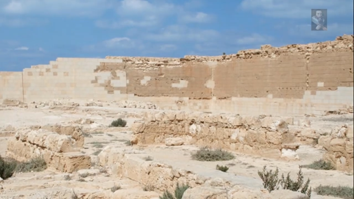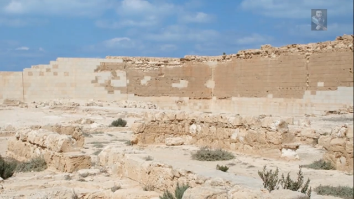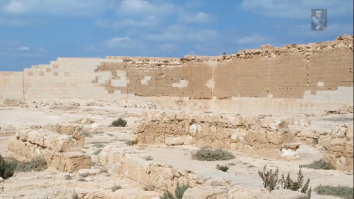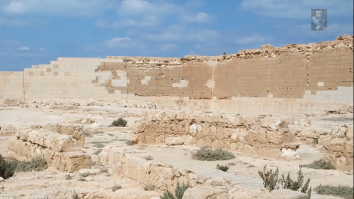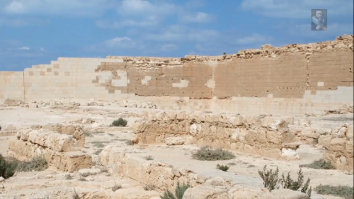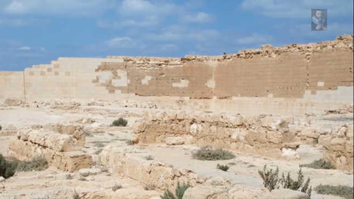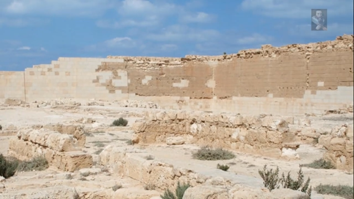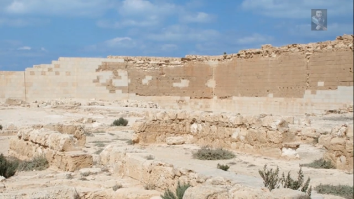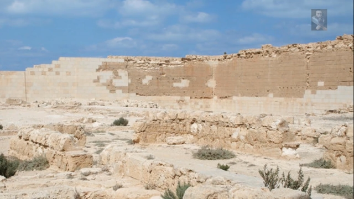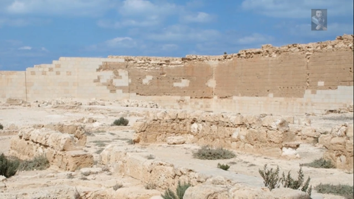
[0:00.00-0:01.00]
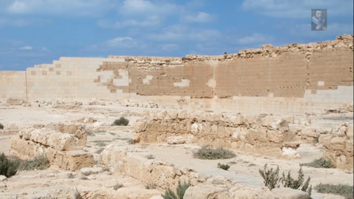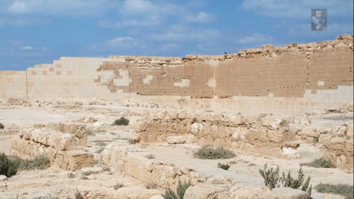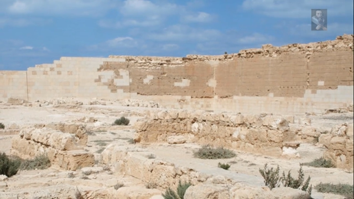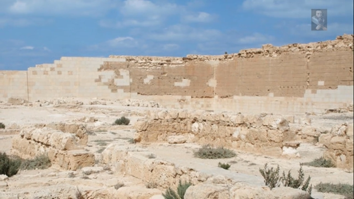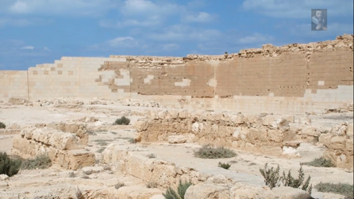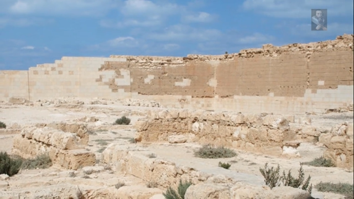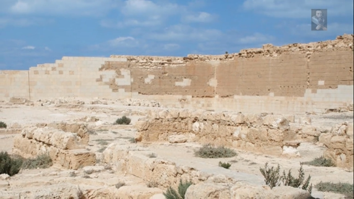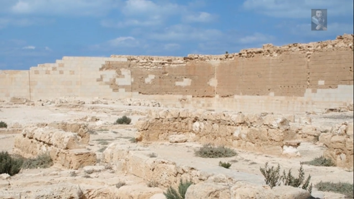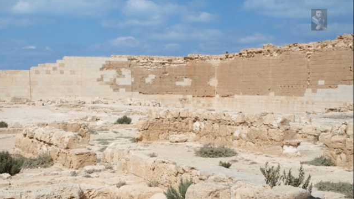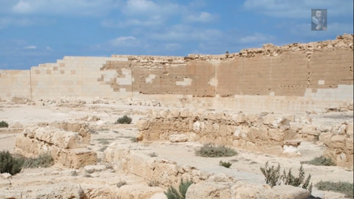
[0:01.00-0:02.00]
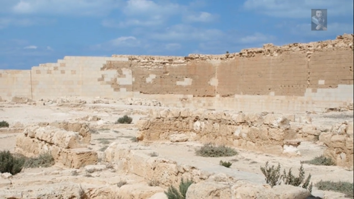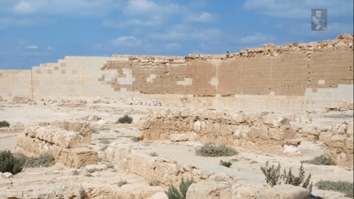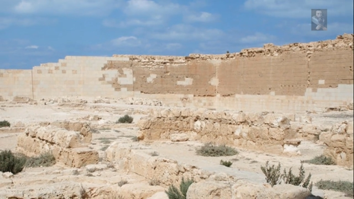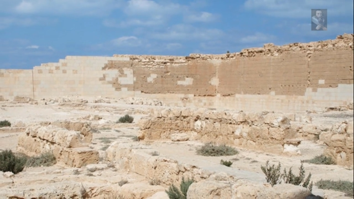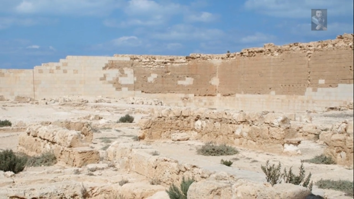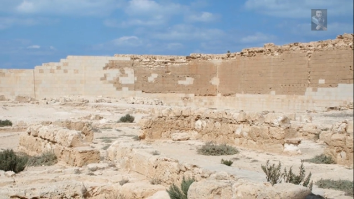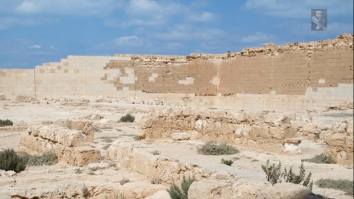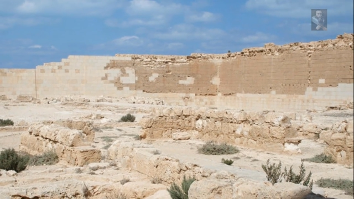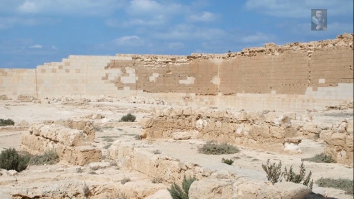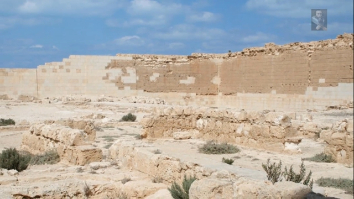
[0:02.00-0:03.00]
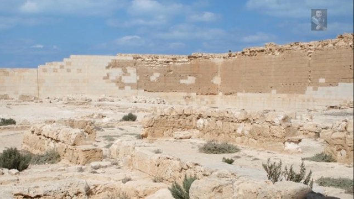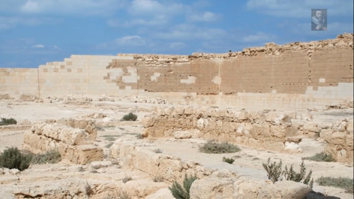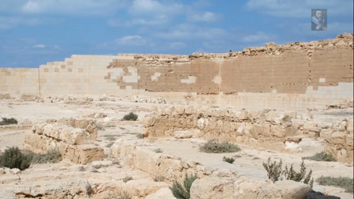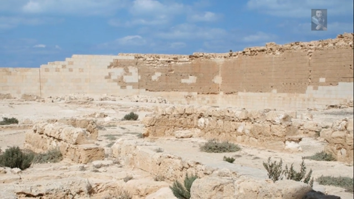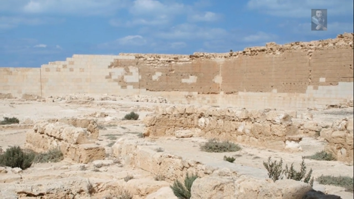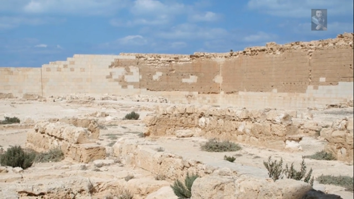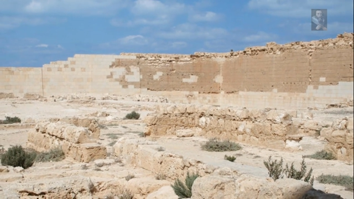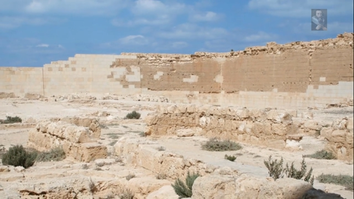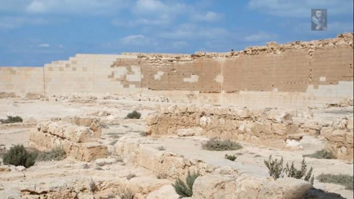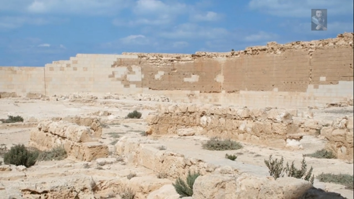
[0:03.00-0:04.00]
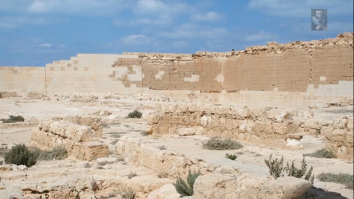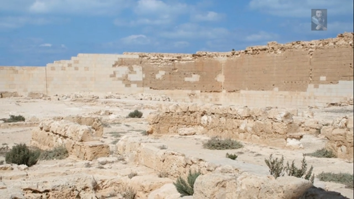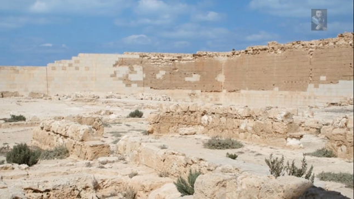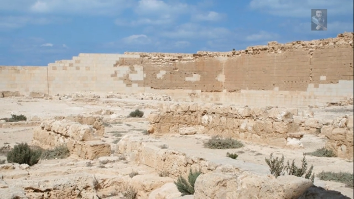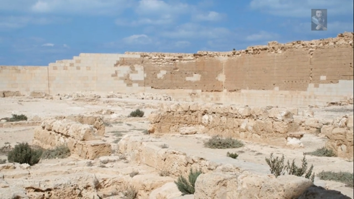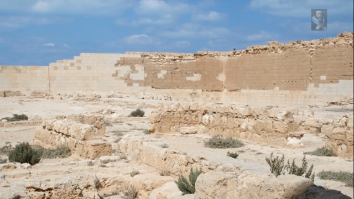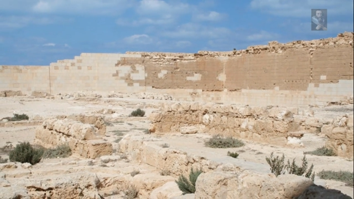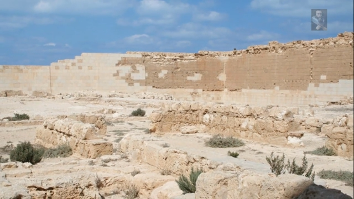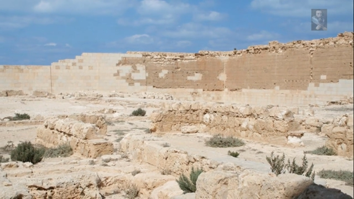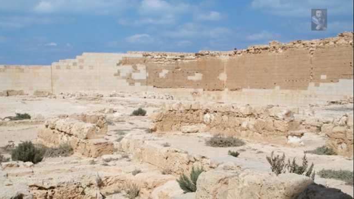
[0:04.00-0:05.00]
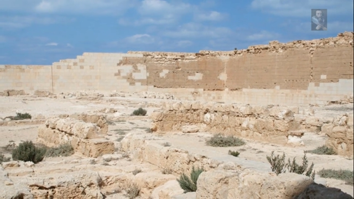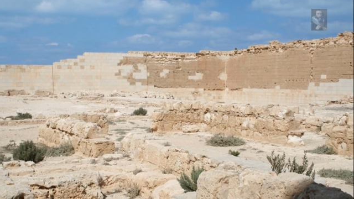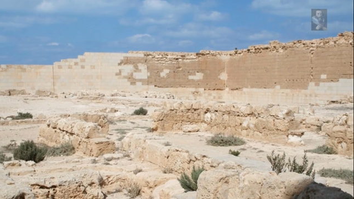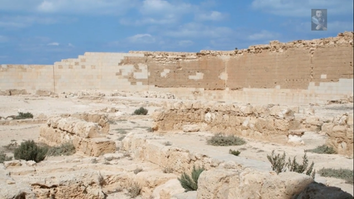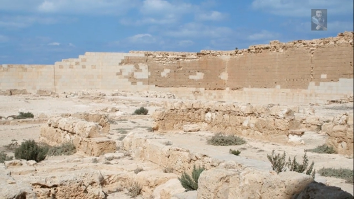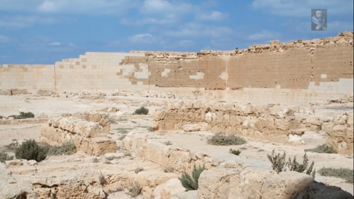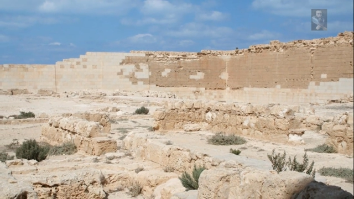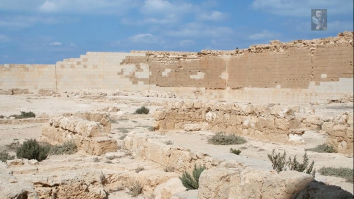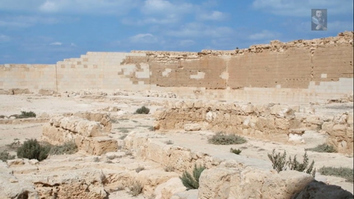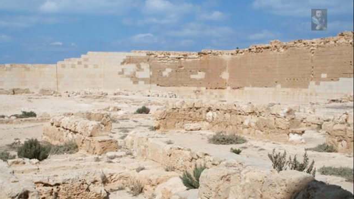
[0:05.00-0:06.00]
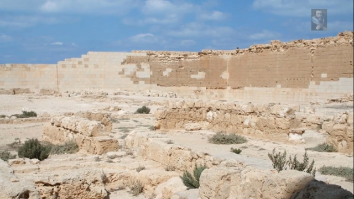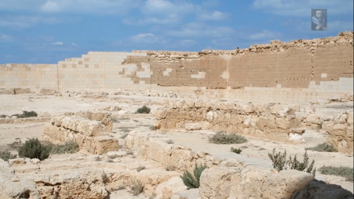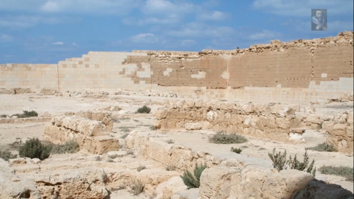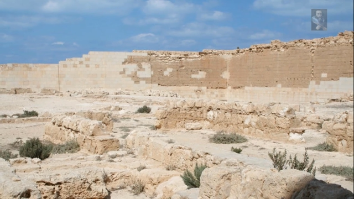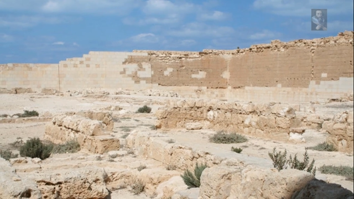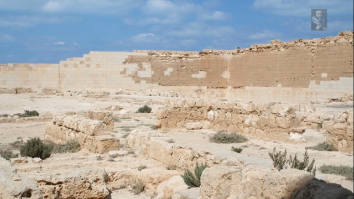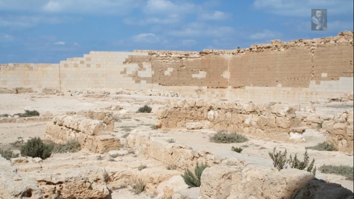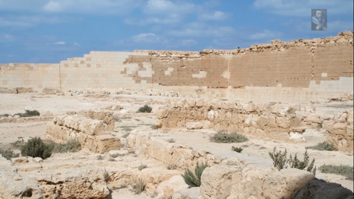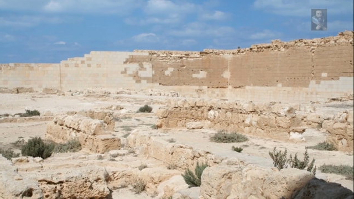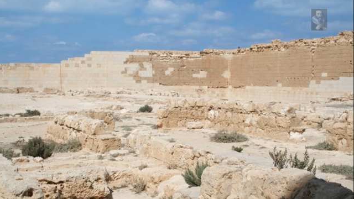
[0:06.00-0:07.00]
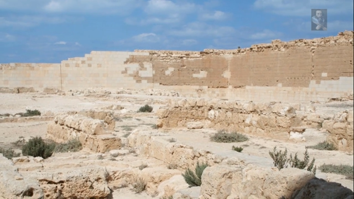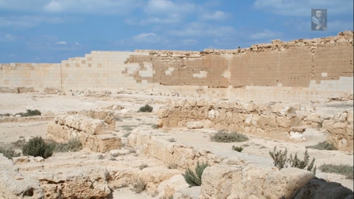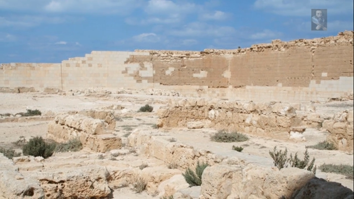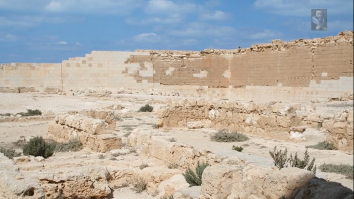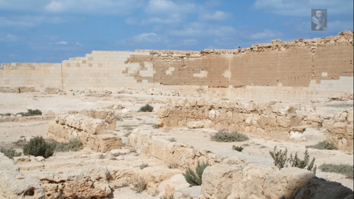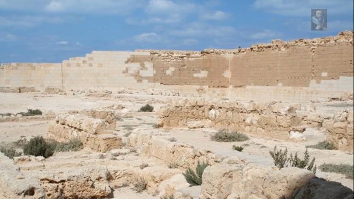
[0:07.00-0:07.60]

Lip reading: (no speaker visible)